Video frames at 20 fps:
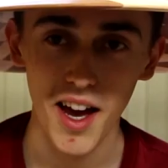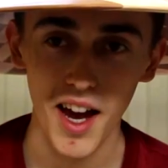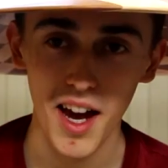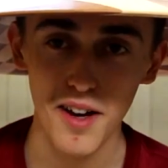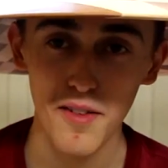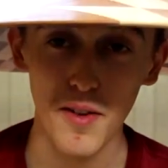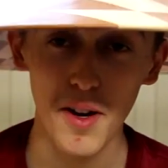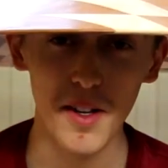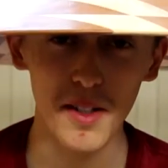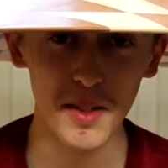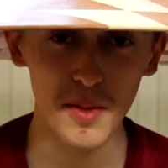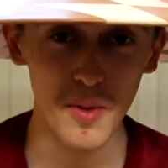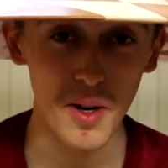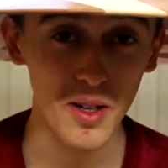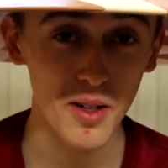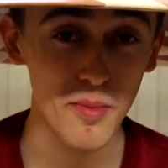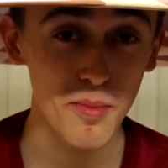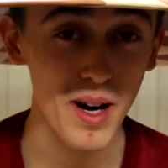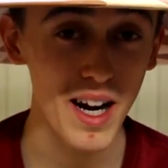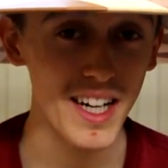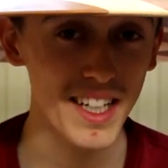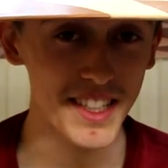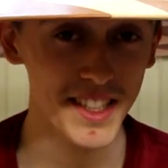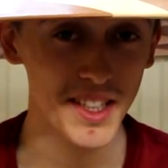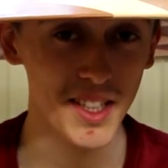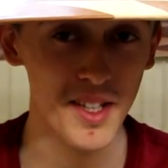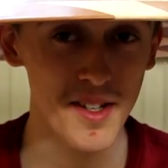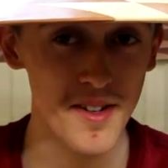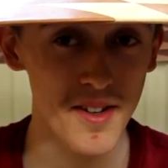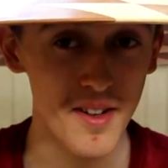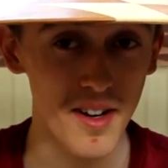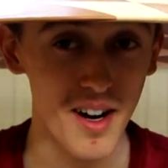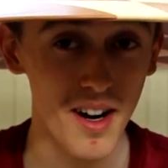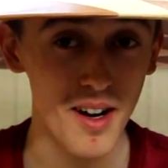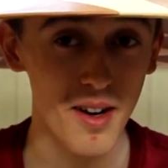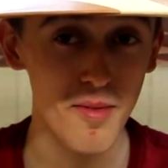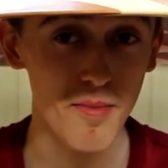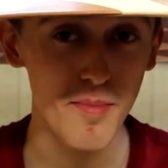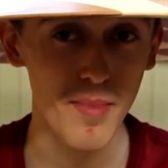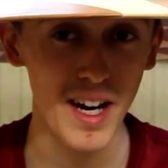Hey folks, welcome back. So
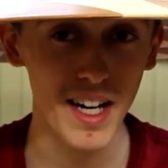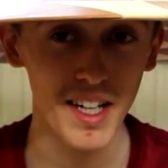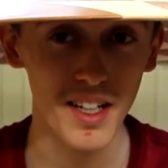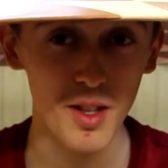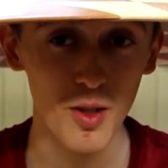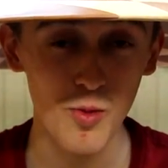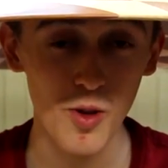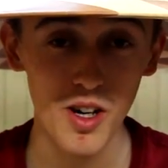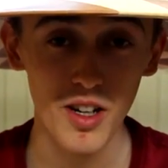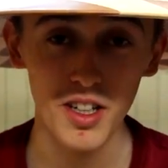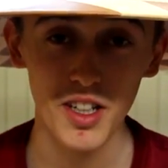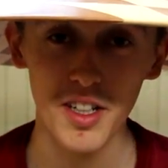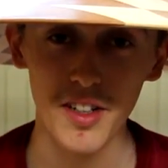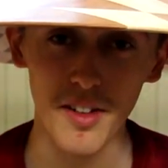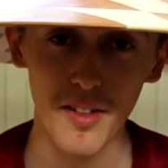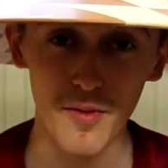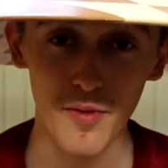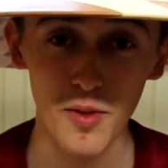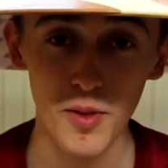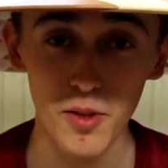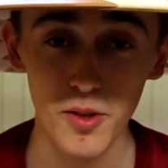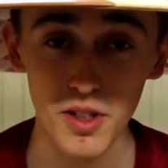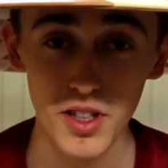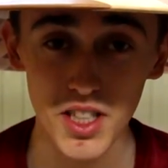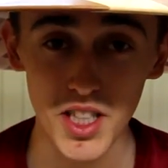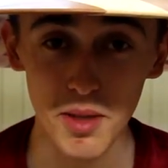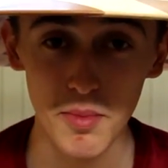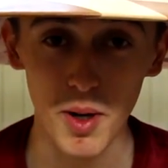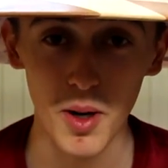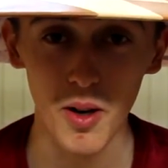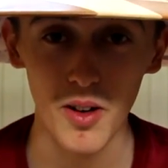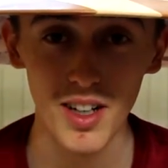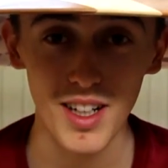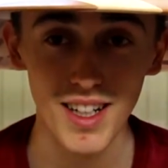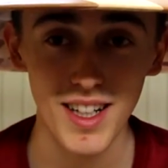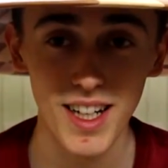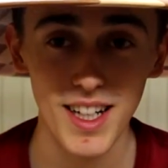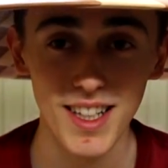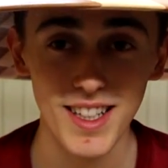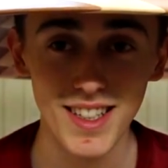I'm back in the workshop for the summer
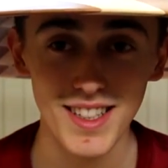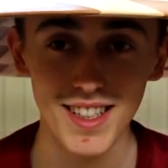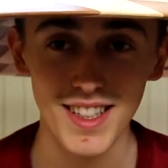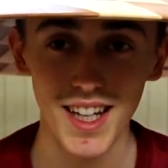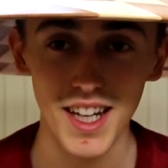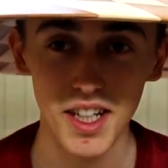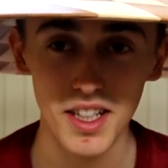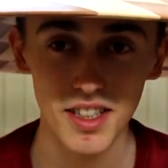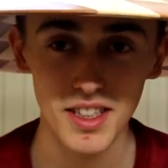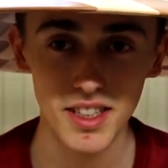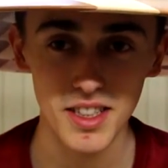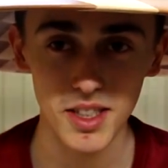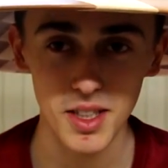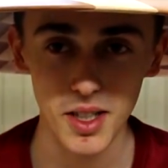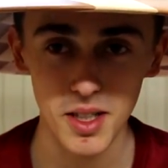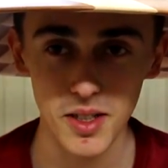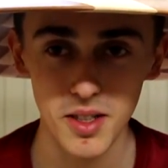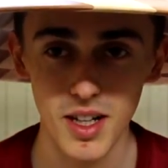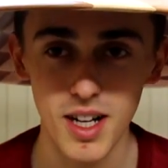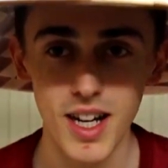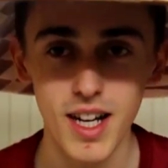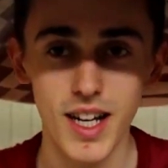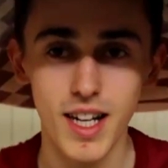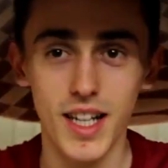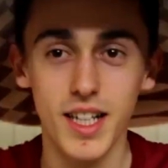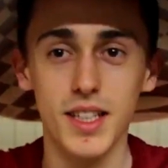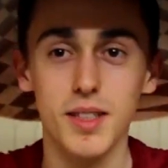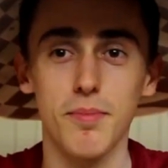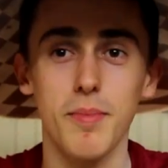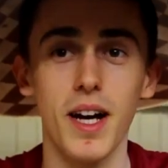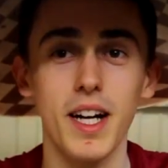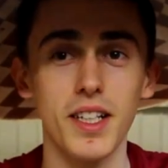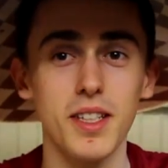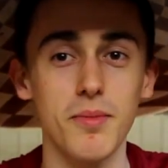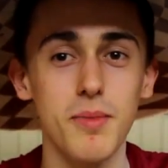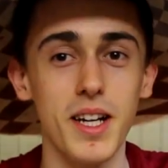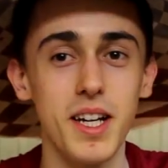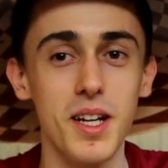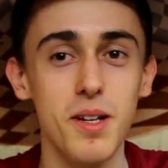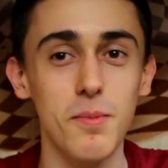holidays, and so it's back
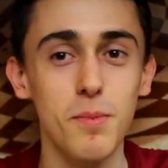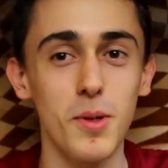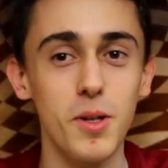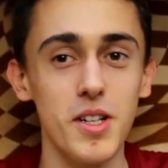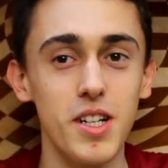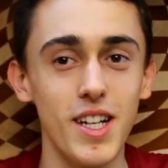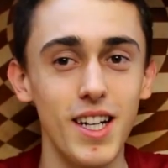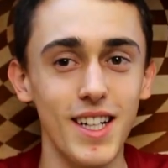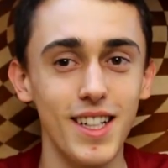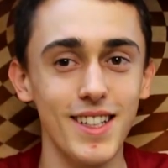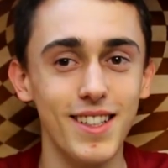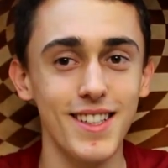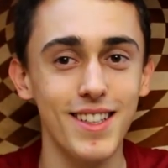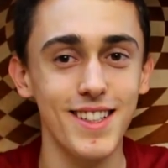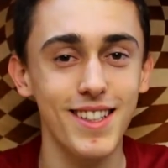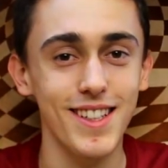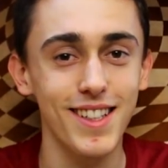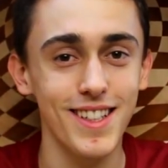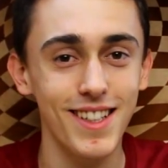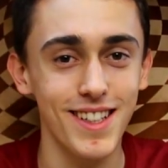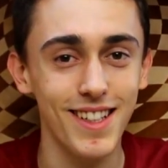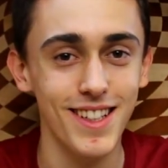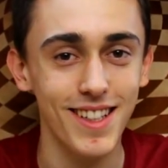to making projects.